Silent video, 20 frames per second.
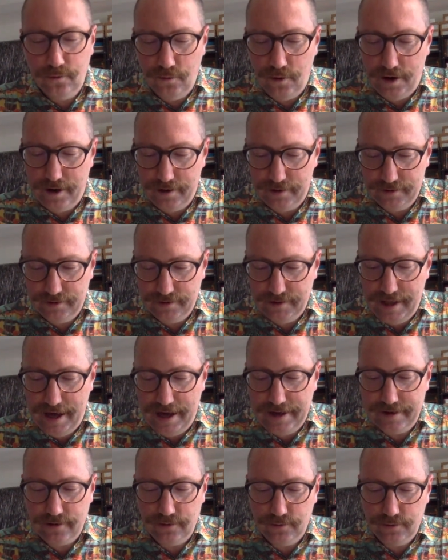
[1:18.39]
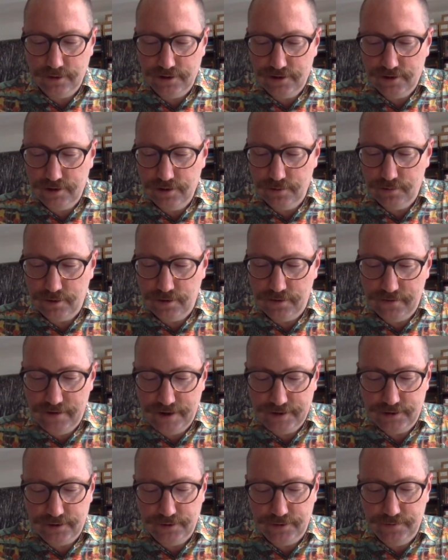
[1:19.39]
while the latter was still
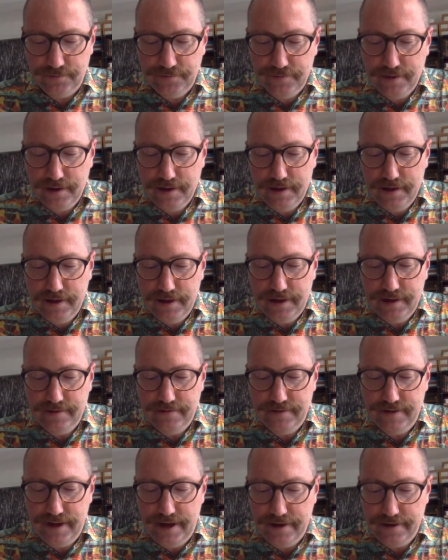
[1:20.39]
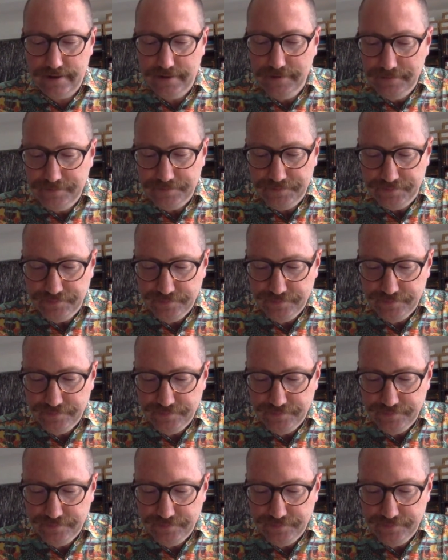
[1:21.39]
professor in Vienna.